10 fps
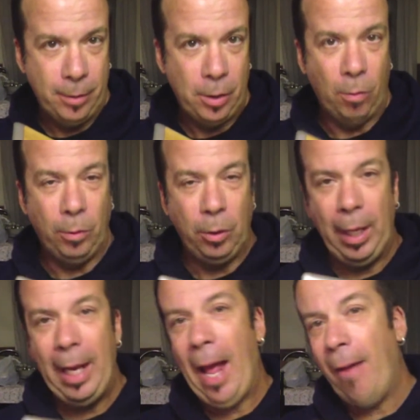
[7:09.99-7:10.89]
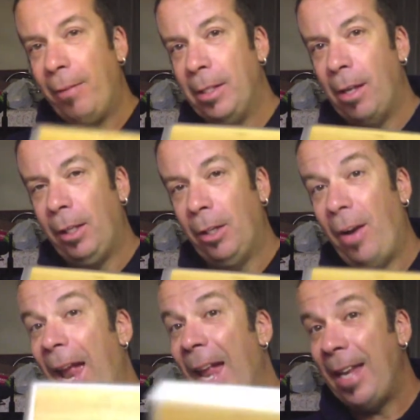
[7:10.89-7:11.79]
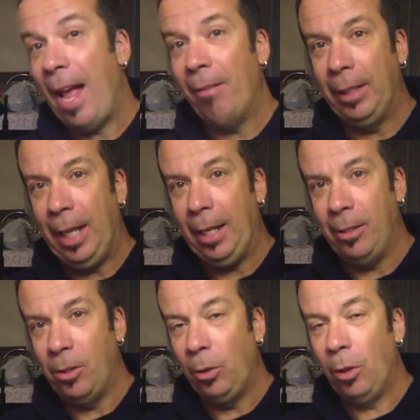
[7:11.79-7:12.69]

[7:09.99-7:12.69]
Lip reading: So you can't have this on here and have a case.